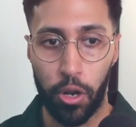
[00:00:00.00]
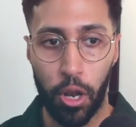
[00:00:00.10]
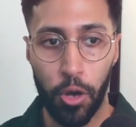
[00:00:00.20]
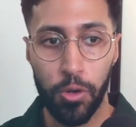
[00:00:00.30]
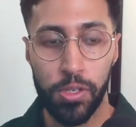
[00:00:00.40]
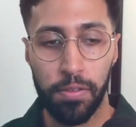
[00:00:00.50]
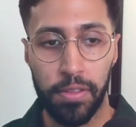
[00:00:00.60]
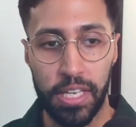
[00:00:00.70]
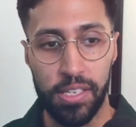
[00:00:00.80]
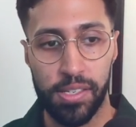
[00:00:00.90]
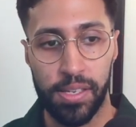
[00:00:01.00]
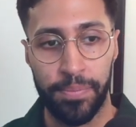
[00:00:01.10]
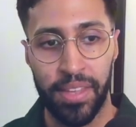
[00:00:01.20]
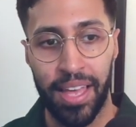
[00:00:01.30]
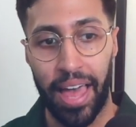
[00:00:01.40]
loads of these,
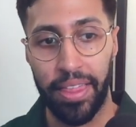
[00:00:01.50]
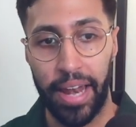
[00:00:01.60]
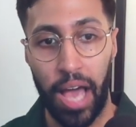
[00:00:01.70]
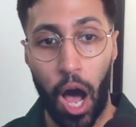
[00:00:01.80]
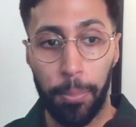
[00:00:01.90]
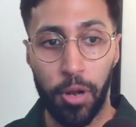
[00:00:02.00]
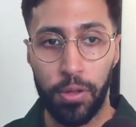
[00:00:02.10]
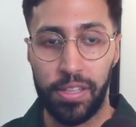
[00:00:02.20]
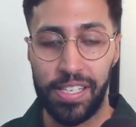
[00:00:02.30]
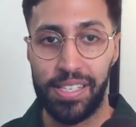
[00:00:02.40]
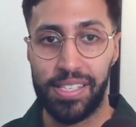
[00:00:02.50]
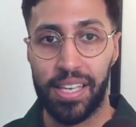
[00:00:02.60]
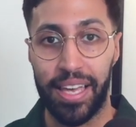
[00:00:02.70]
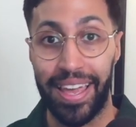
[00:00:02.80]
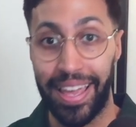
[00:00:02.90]
and then I upload these
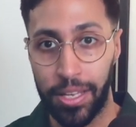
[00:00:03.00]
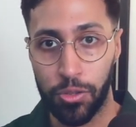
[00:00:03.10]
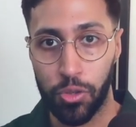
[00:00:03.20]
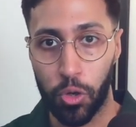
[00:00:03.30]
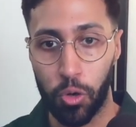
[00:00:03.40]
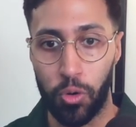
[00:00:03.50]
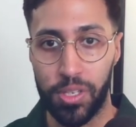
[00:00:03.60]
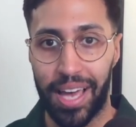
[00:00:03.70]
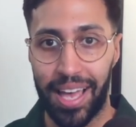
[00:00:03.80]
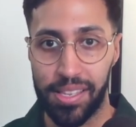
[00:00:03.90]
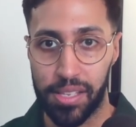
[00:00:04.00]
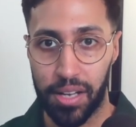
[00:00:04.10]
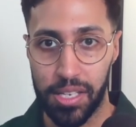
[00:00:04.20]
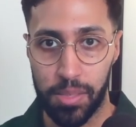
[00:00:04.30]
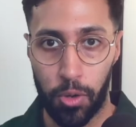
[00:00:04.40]
into Claude as the custom